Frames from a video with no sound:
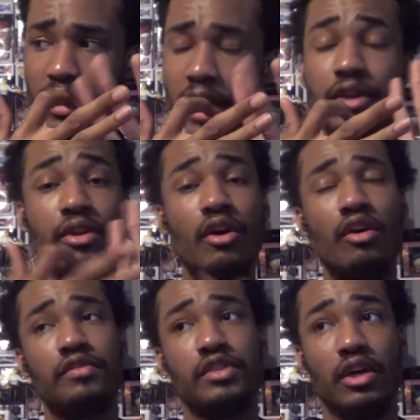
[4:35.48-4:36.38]
And
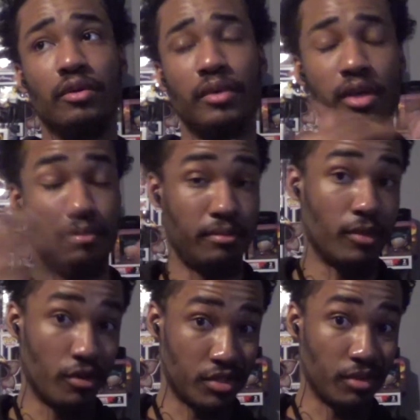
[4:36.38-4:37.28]
Hearthstone
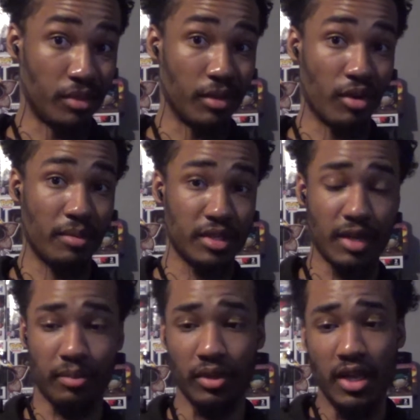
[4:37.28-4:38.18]
being a prime
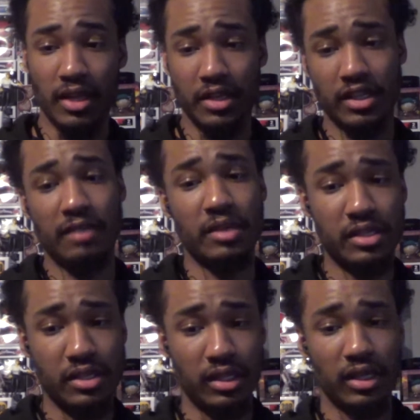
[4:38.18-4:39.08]
example. This game
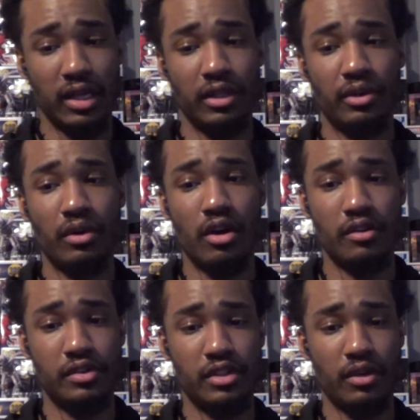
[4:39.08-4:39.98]
does look a little
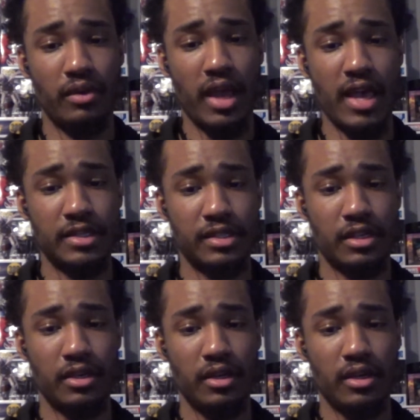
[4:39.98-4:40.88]

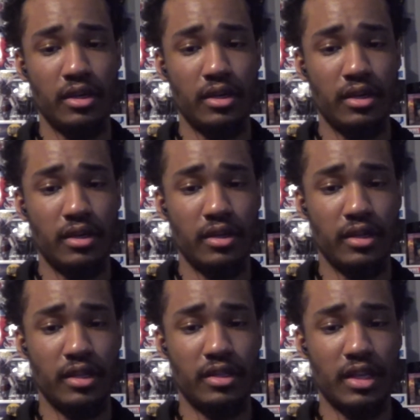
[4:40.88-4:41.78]
Hearthstone-esque.
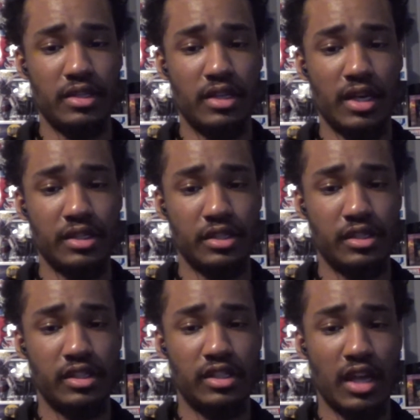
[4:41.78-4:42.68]
It does in
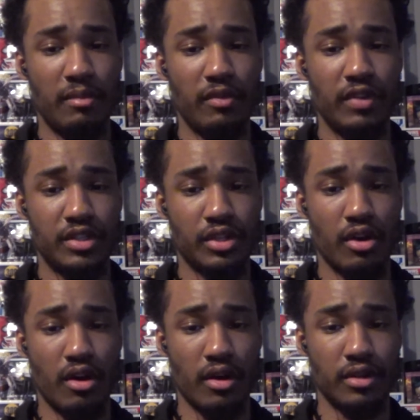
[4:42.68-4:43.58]
some of its
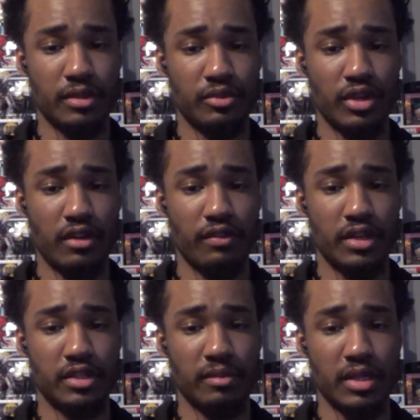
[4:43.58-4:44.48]
cards. I'm trying to
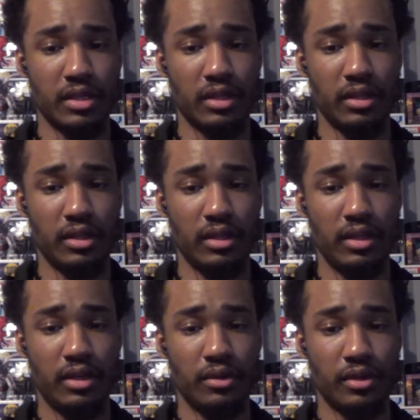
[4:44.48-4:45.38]
find something that's a
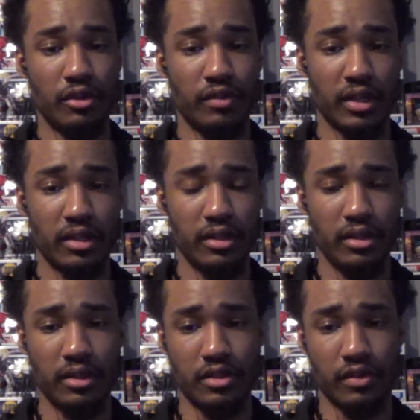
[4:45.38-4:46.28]
little goofy. Like,
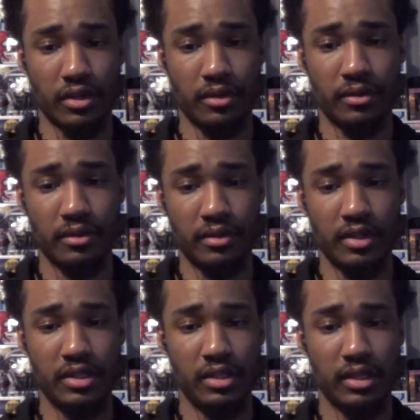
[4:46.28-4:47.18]
look at this fucker.
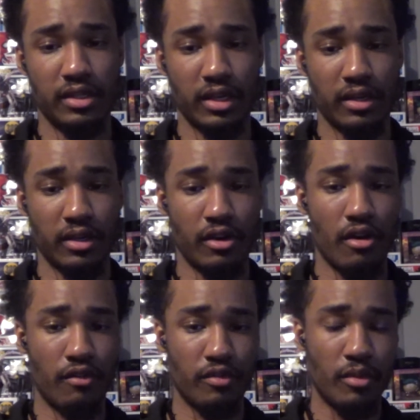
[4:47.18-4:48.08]
This looks like a
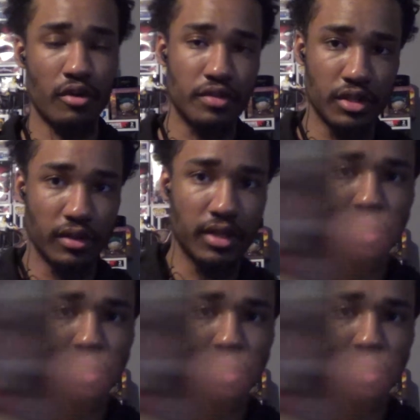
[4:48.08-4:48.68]
card from Hearthstone. Like,